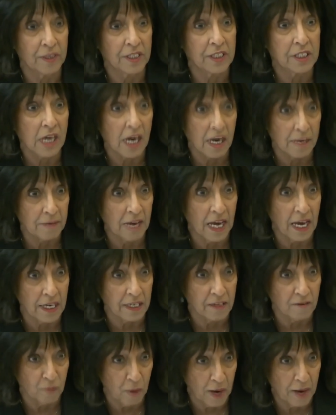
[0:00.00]
a
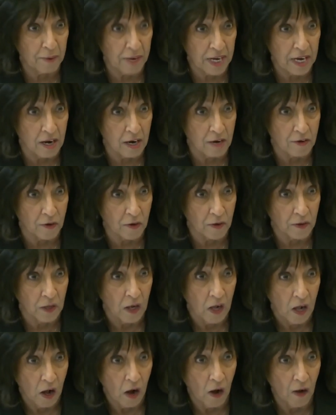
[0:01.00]
timeline of where we are
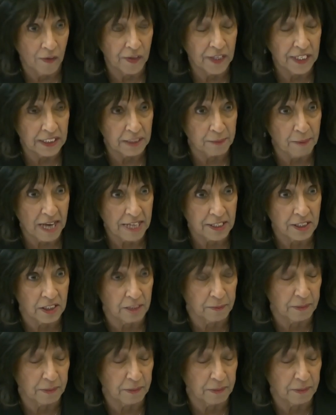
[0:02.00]
on these matters,